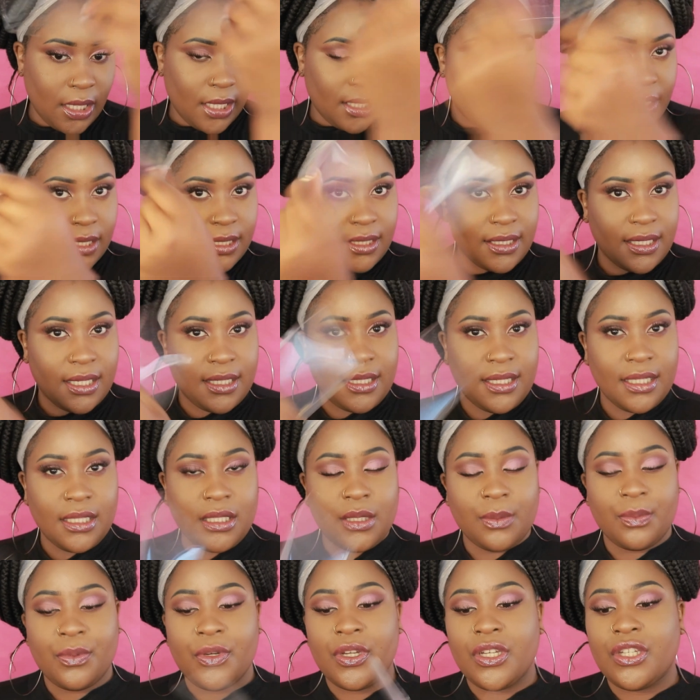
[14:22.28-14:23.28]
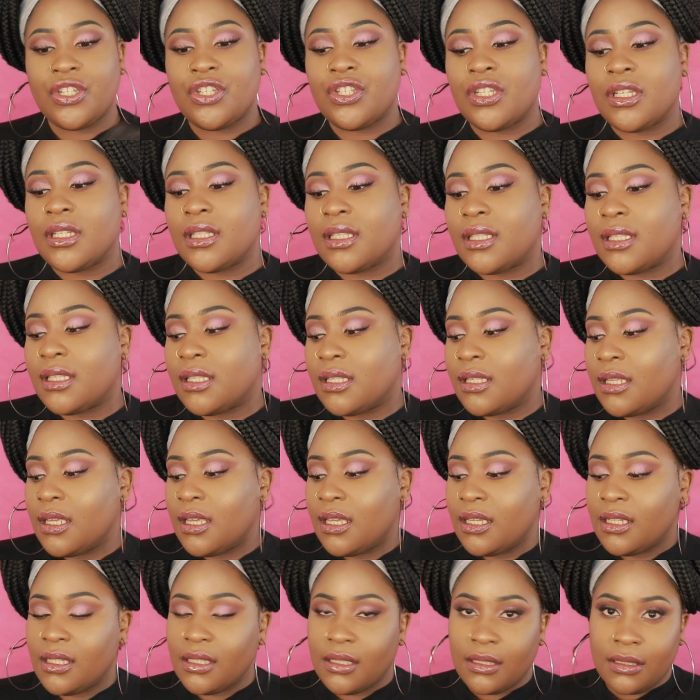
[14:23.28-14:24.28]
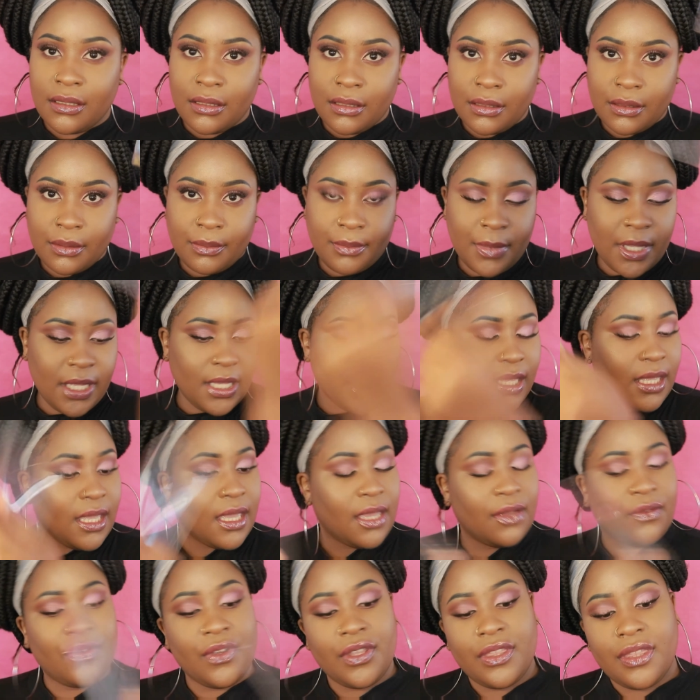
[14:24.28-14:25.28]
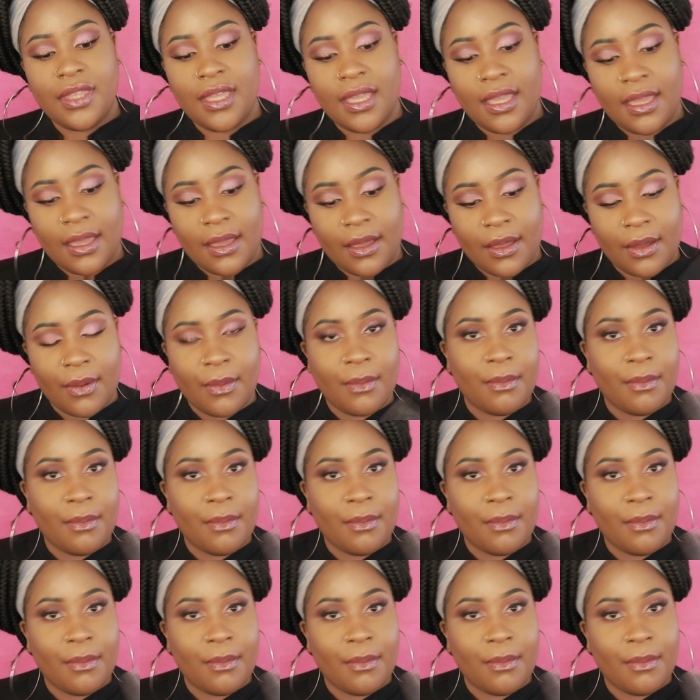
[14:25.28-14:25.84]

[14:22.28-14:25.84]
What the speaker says: And the setting spray is just making everything